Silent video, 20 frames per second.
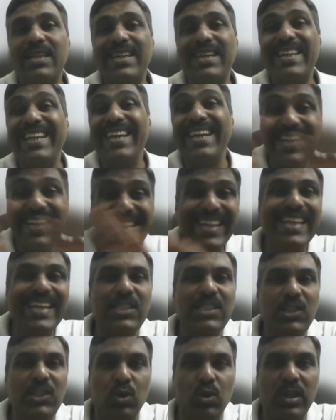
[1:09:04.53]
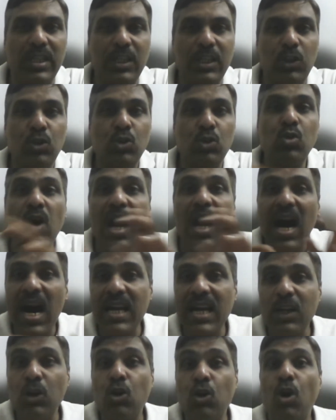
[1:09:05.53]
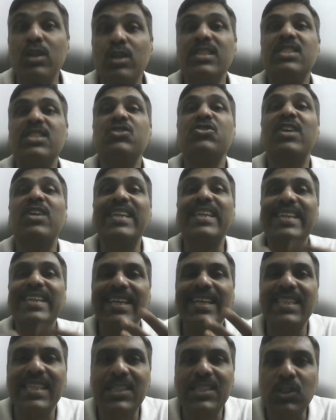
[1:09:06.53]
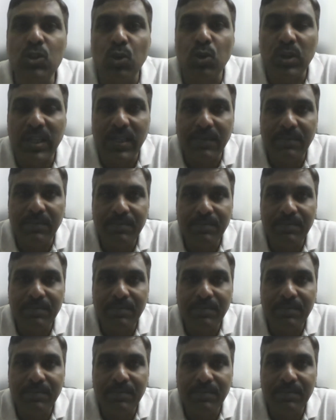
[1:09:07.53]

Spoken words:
creating a story, you are constructing the story.